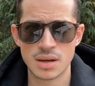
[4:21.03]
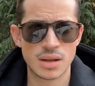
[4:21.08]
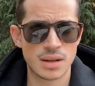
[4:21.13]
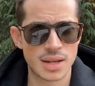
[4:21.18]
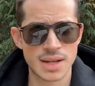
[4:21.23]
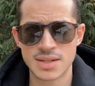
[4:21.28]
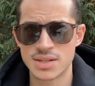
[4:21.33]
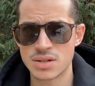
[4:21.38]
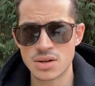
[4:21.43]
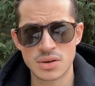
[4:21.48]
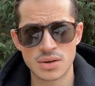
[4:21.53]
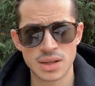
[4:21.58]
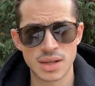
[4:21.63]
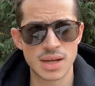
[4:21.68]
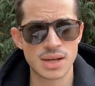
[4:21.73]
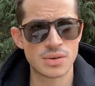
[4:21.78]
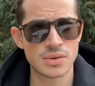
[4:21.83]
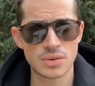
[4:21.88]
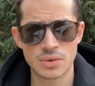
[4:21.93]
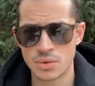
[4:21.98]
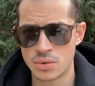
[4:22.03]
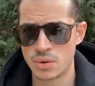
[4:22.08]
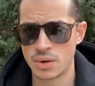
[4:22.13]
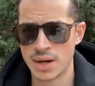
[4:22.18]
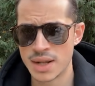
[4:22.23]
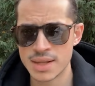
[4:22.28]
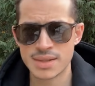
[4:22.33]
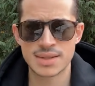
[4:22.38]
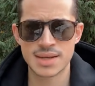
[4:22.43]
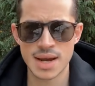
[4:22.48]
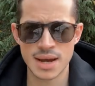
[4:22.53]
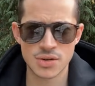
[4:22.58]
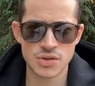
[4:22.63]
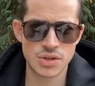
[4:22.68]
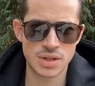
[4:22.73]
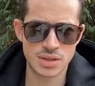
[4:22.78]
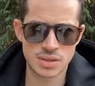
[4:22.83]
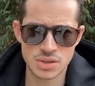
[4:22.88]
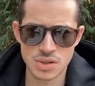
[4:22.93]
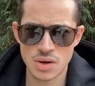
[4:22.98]
Let's talk later, or let's
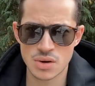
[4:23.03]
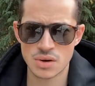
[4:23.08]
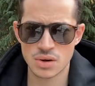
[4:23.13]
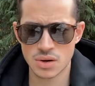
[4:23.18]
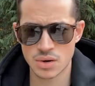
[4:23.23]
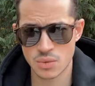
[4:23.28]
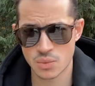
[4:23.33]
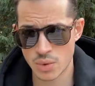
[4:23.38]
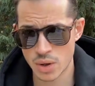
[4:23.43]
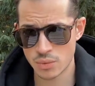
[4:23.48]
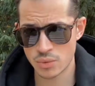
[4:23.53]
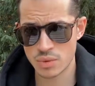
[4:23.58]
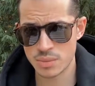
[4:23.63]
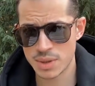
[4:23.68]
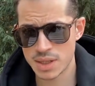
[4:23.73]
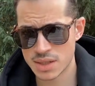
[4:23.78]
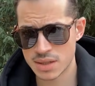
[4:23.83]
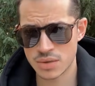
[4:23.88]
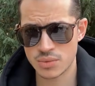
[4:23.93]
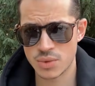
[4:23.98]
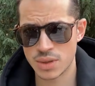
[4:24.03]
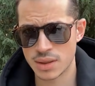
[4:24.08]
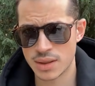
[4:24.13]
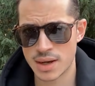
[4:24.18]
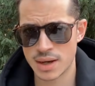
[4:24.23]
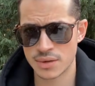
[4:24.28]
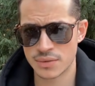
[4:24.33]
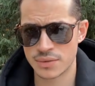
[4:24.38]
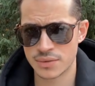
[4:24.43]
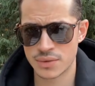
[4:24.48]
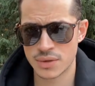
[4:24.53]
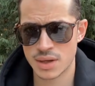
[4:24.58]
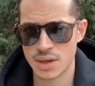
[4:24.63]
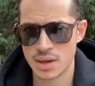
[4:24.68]
actually talk when we meet in real life.